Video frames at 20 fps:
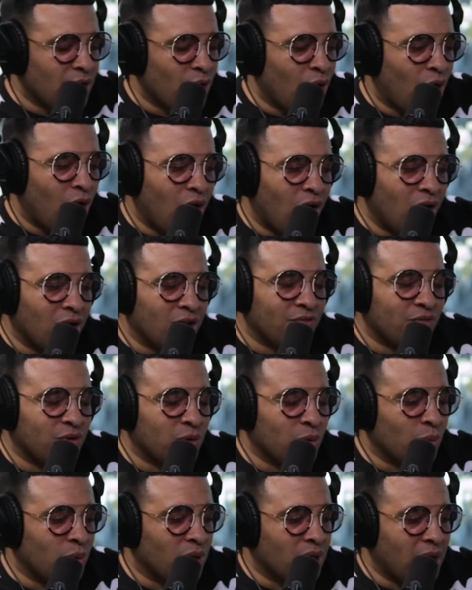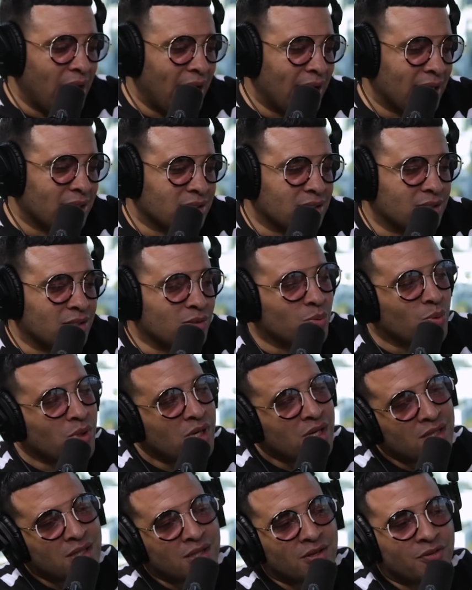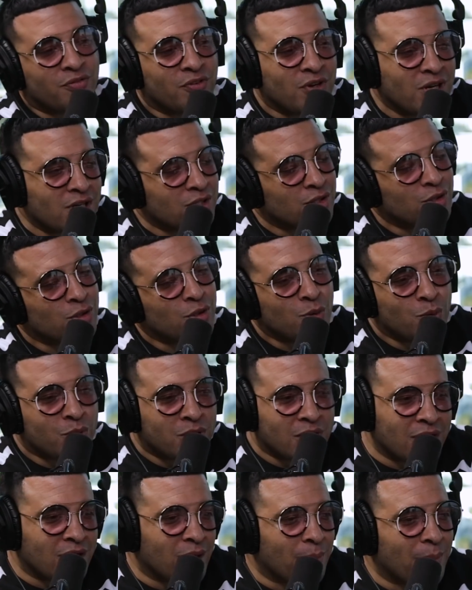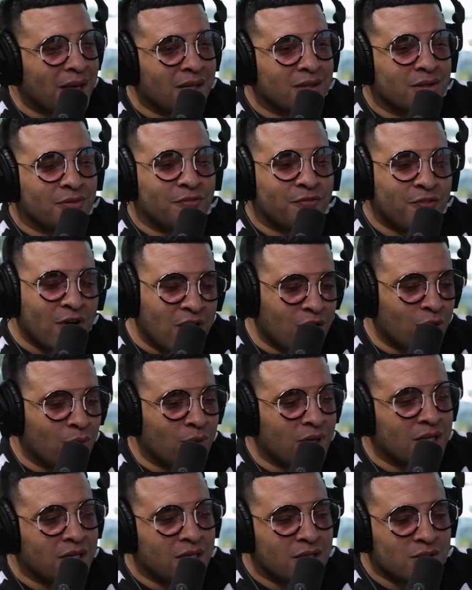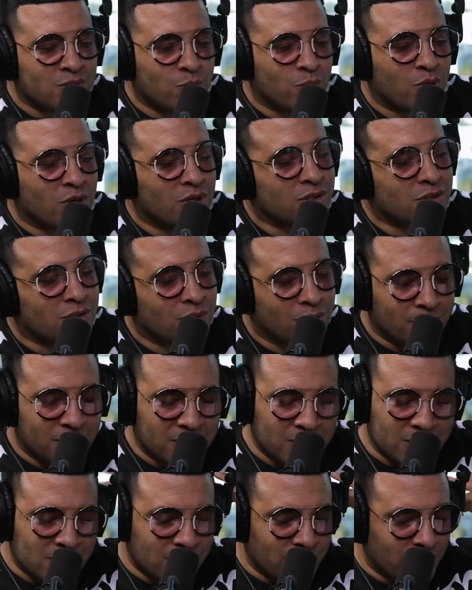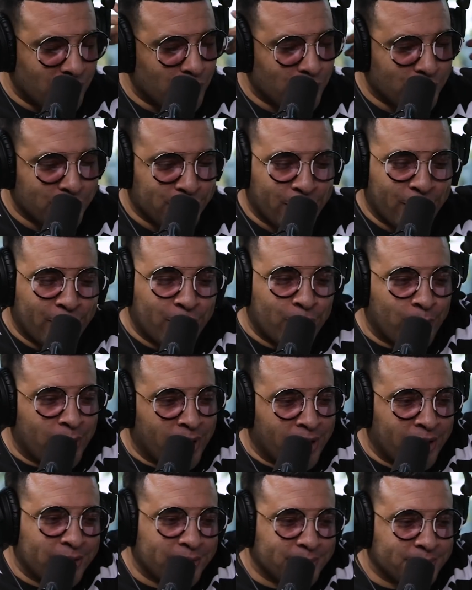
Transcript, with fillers: I know all of you want to ask us, what the fuck do you think about the fuckery in this world? So Melyssa Ford, take it away.